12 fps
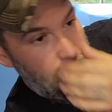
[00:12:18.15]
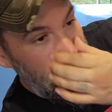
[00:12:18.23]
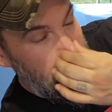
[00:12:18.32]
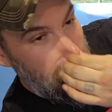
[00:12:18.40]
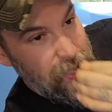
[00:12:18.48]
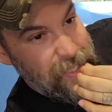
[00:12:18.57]
I
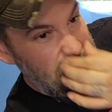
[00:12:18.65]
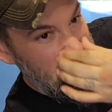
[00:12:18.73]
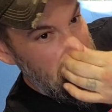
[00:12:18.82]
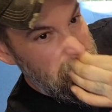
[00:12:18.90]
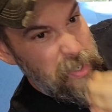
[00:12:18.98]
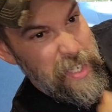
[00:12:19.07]
know that's a
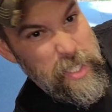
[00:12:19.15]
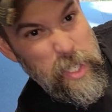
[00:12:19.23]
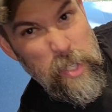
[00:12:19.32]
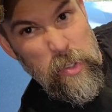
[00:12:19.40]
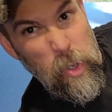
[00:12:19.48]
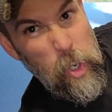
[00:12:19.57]
contradiction
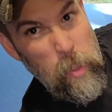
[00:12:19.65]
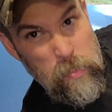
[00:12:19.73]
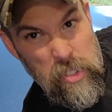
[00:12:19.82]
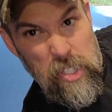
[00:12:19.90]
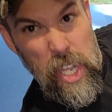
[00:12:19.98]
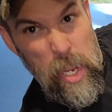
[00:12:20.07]
in terms,
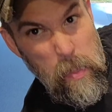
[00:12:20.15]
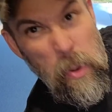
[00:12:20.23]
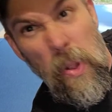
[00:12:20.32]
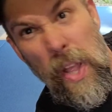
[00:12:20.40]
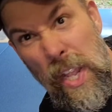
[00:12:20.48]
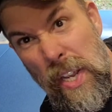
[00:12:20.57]

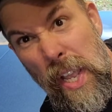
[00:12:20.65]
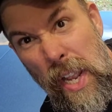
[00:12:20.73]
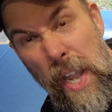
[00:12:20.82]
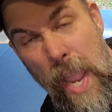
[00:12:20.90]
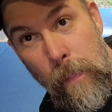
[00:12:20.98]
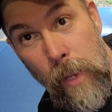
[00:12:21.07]
stable and
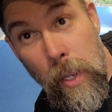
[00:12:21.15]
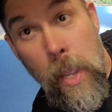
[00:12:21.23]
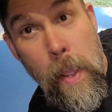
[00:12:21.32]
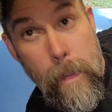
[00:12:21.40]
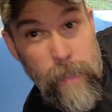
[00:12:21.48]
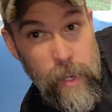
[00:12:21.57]
dynamic,
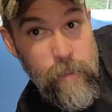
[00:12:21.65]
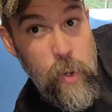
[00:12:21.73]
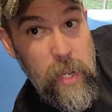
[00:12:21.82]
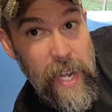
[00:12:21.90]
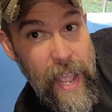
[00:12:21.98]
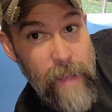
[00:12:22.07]
but if you
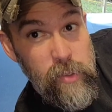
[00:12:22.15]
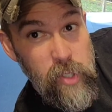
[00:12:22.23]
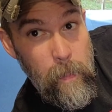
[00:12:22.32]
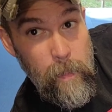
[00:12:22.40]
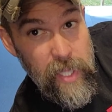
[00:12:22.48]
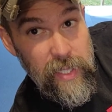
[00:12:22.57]
can have
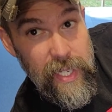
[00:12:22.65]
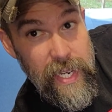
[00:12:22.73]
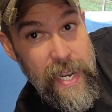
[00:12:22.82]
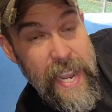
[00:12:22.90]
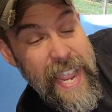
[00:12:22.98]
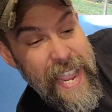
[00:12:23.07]

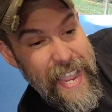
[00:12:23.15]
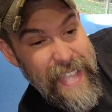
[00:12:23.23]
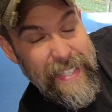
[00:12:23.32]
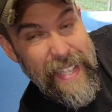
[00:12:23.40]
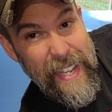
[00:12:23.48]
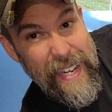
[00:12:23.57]
stability
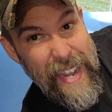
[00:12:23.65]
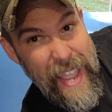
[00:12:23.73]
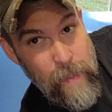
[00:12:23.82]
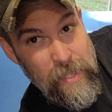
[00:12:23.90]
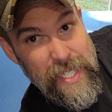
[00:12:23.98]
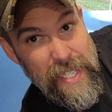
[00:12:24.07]
and
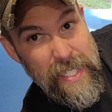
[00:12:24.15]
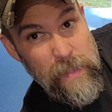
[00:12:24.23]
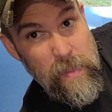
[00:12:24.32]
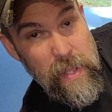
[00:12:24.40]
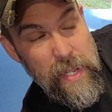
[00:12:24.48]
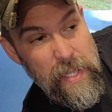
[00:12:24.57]
dynamicism,